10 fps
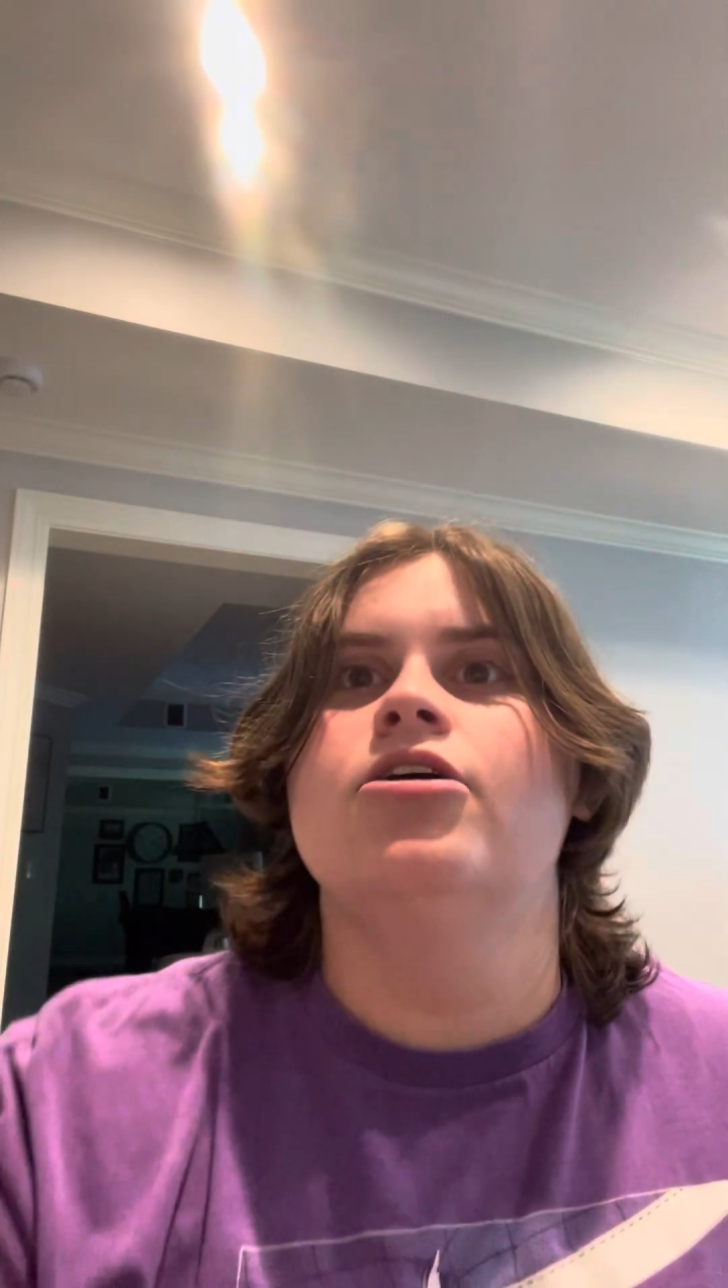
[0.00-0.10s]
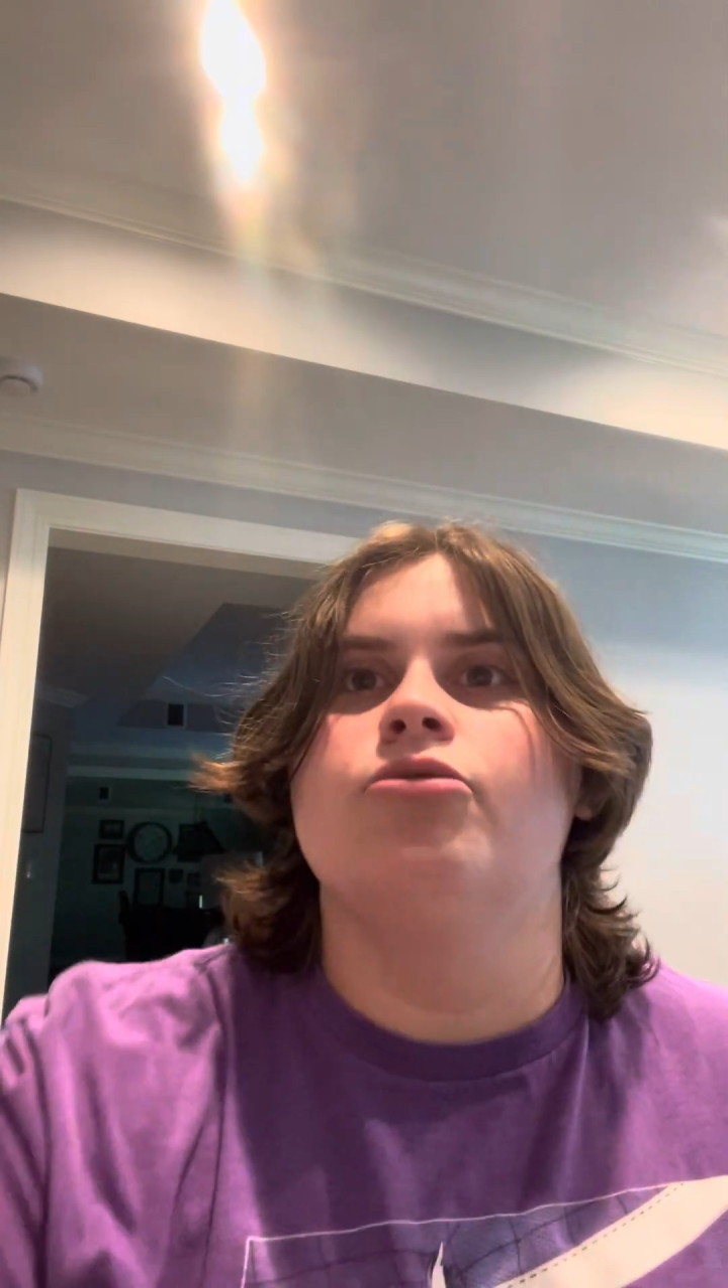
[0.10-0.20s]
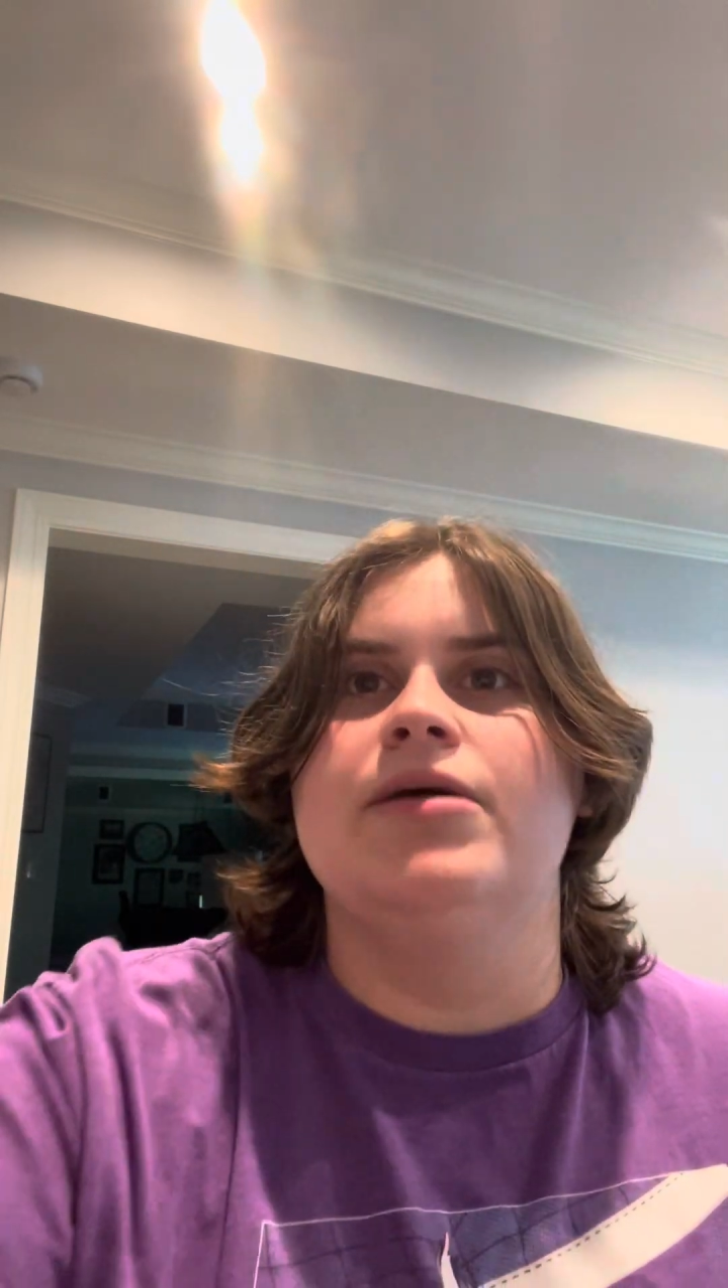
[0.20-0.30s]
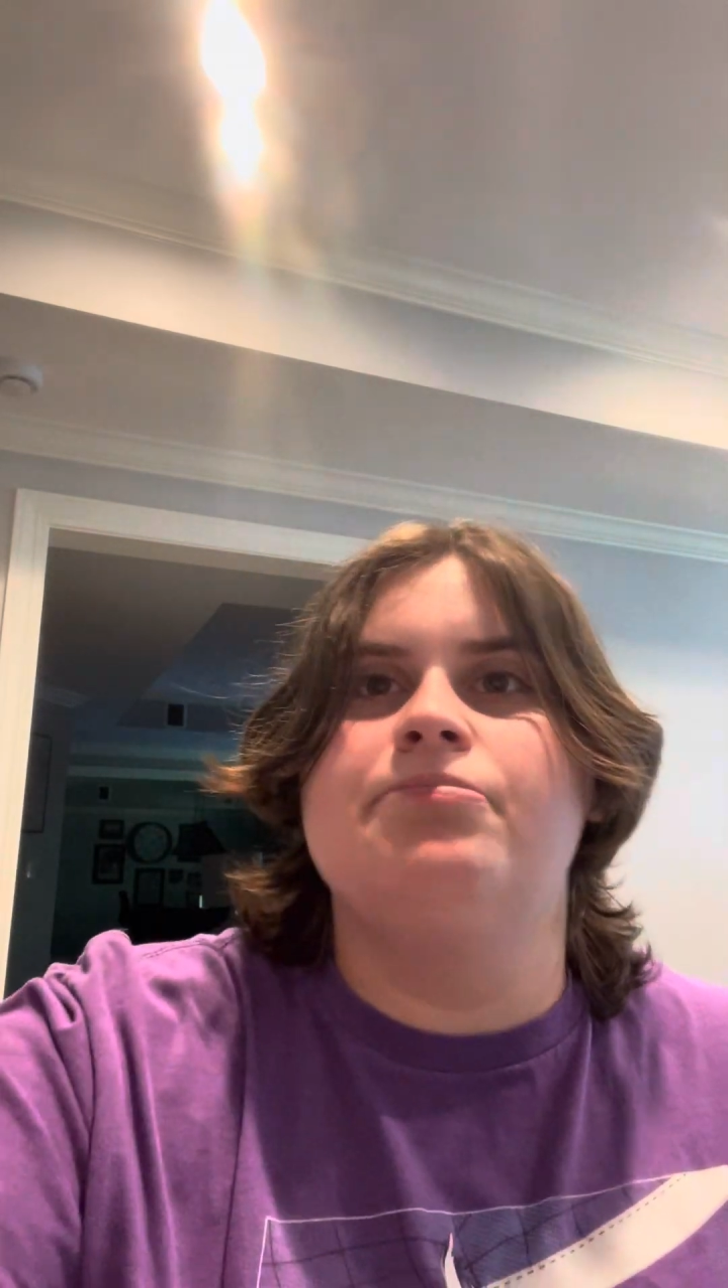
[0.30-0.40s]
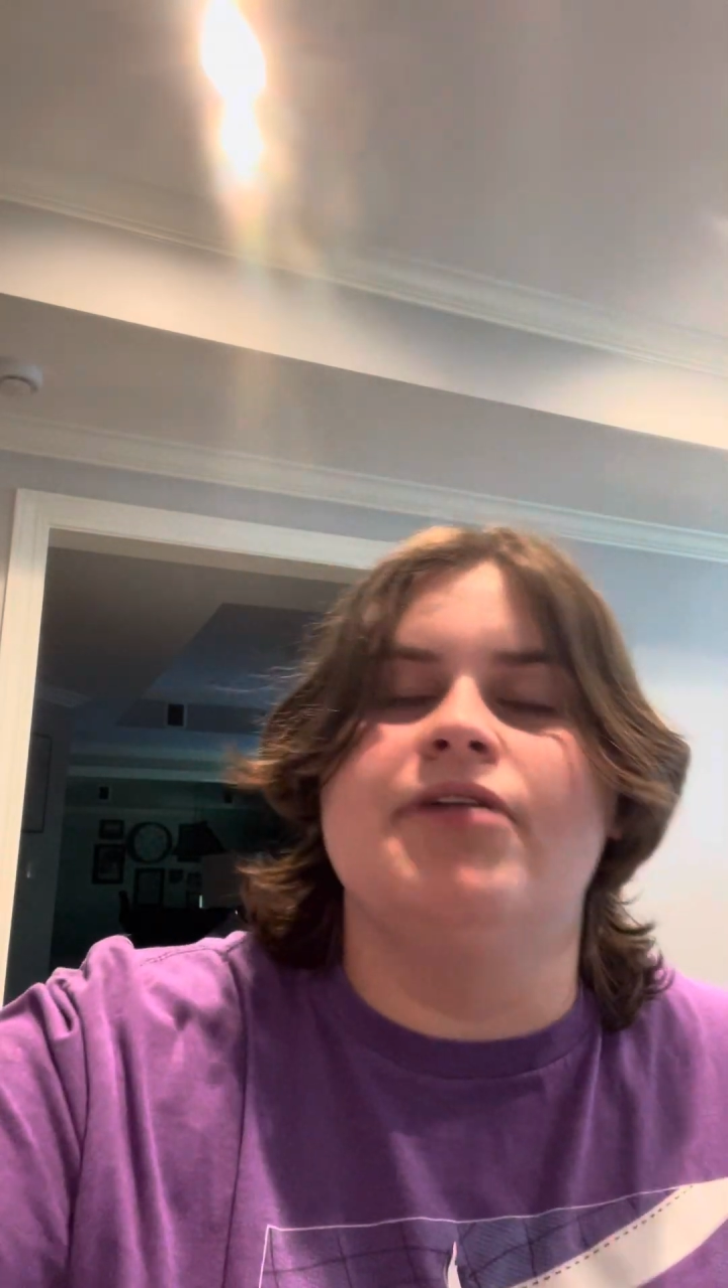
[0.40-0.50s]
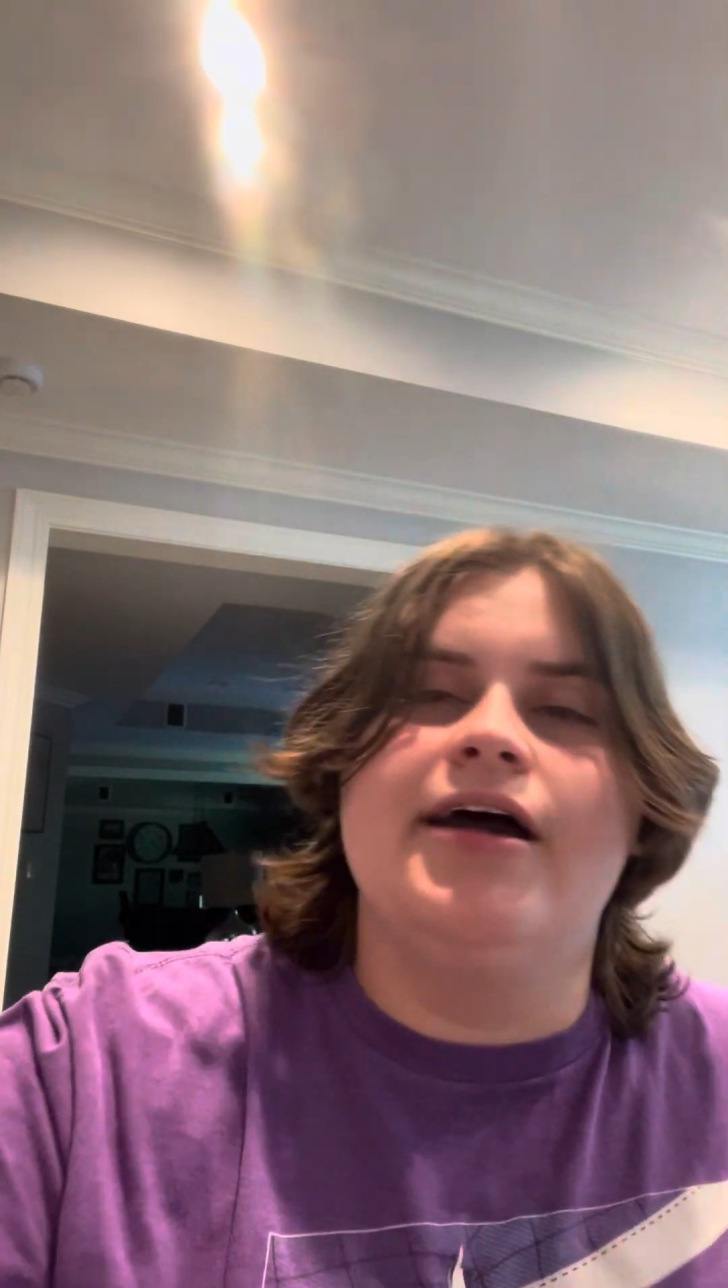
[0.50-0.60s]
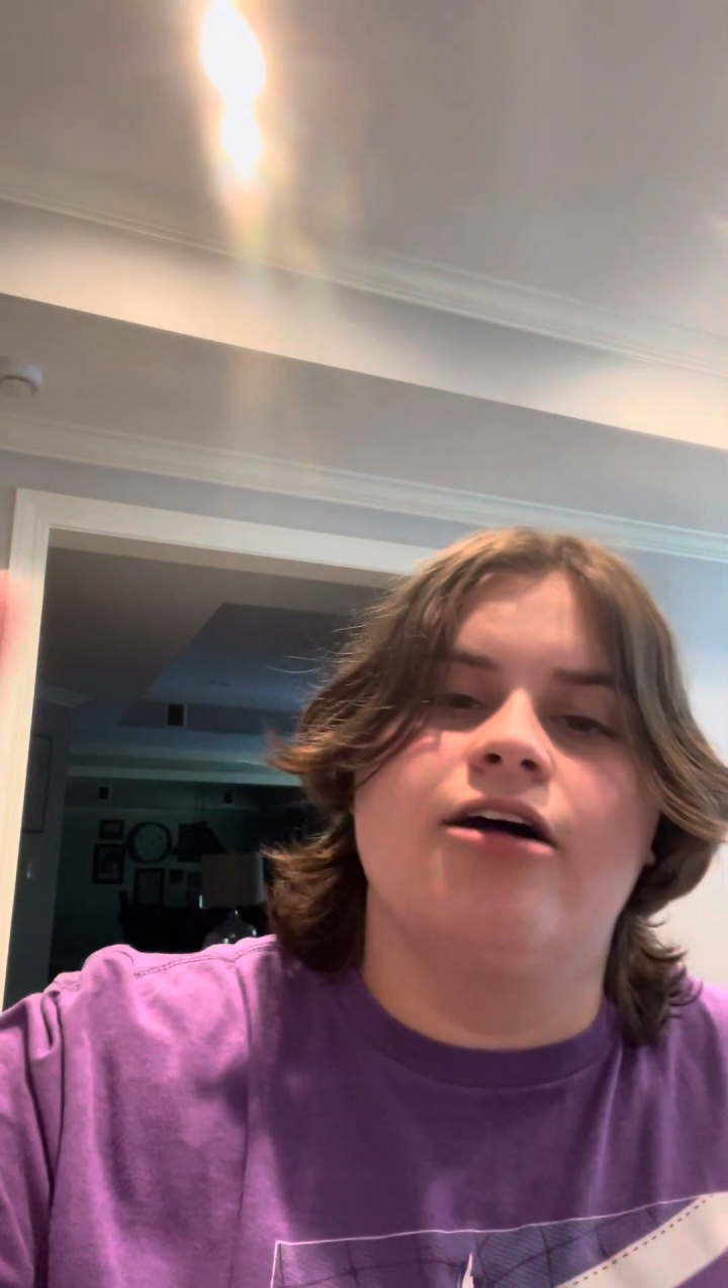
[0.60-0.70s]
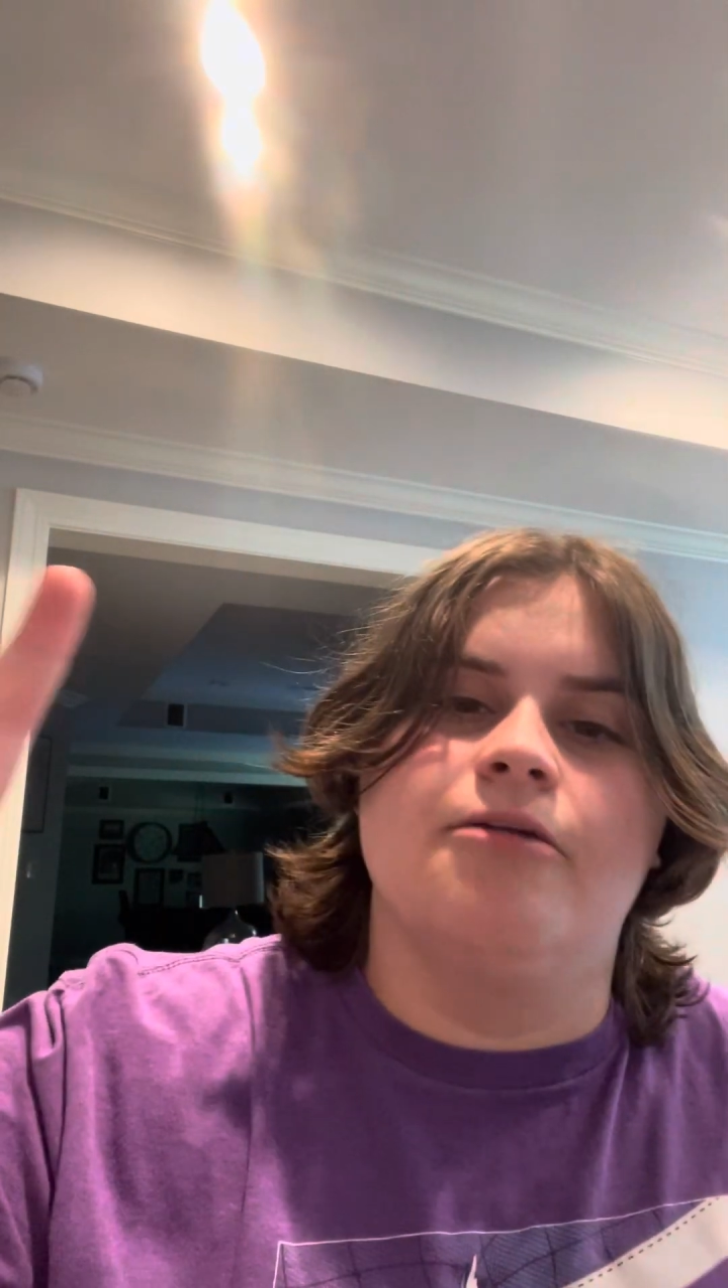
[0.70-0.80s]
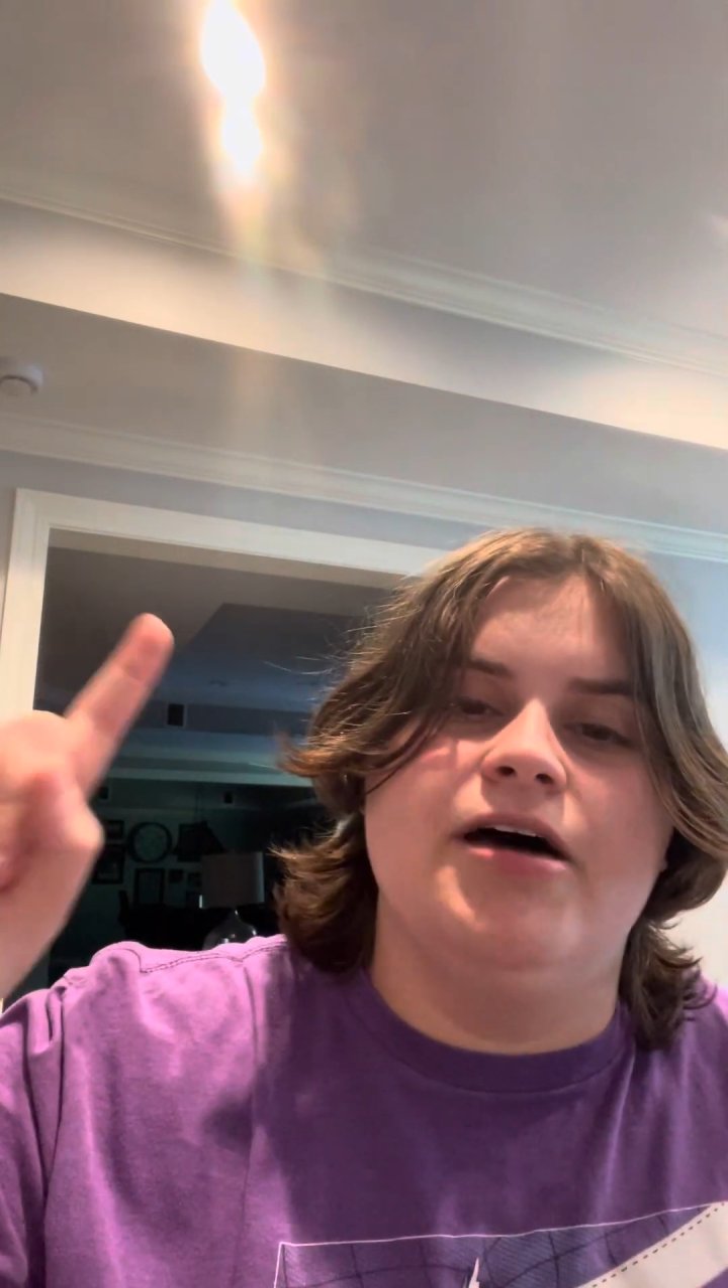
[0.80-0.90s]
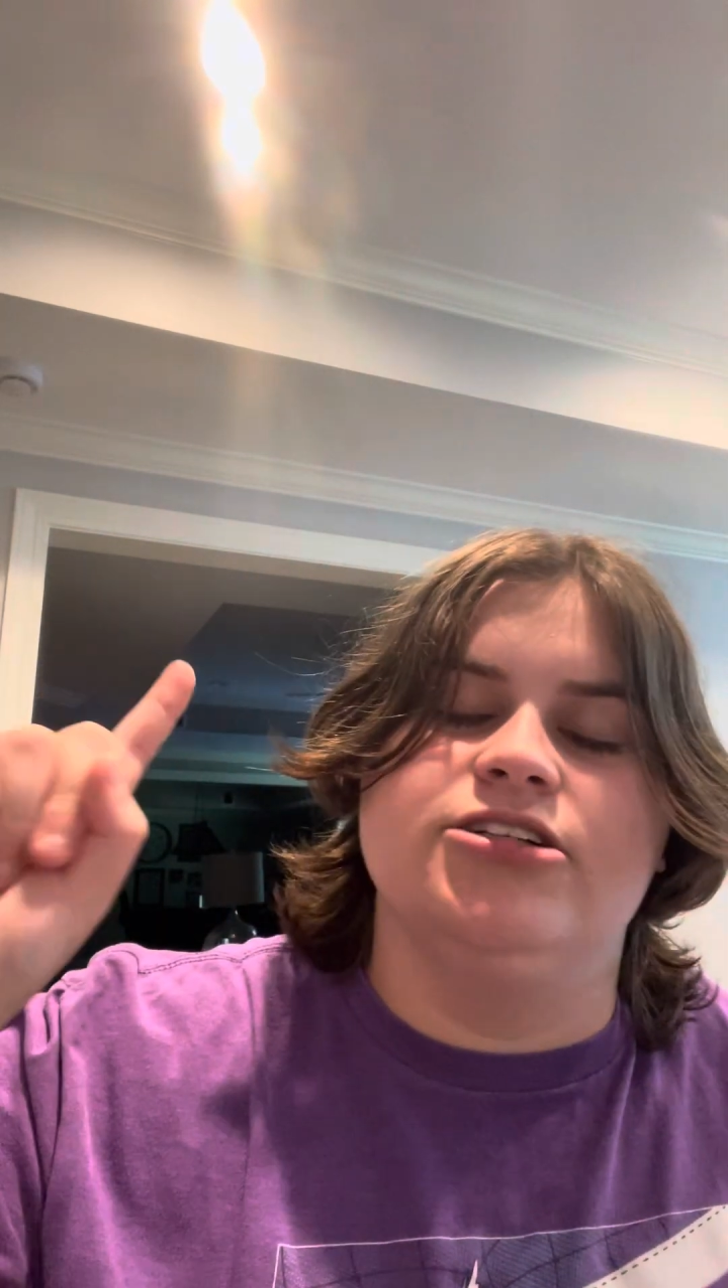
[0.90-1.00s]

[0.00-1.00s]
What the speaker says: We play on